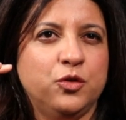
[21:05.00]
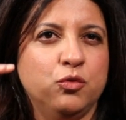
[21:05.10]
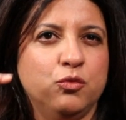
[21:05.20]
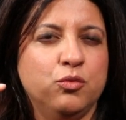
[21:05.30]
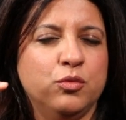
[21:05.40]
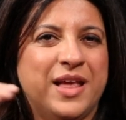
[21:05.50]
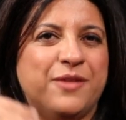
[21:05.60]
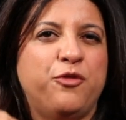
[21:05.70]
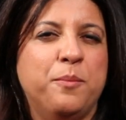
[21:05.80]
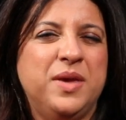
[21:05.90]
to, like,
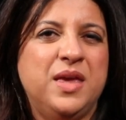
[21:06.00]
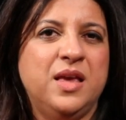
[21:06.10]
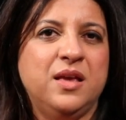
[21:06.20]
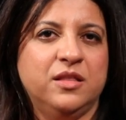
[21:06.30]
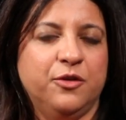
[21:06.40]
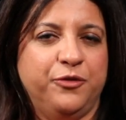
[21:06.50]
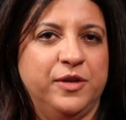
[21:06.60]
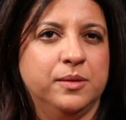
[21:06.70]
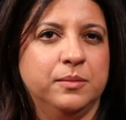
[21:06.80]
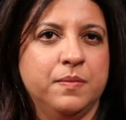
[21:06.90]
for me, the
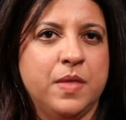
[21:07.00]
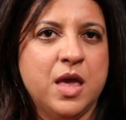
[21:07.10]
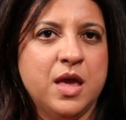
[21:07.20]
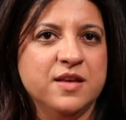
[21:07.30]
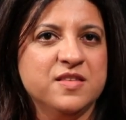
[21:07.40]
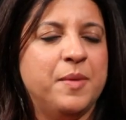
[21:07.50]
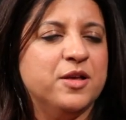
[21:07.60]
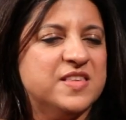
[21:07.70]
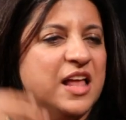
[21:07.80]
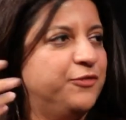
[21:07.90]
film is
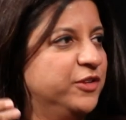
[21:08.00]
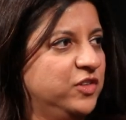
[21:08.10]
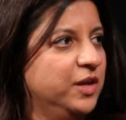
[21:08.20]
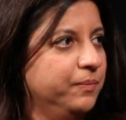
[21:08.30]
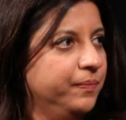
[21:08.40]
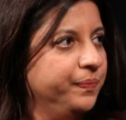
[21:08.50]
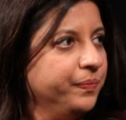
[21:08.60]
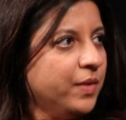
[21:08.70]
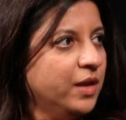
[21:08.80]
about self-esteem. Mm.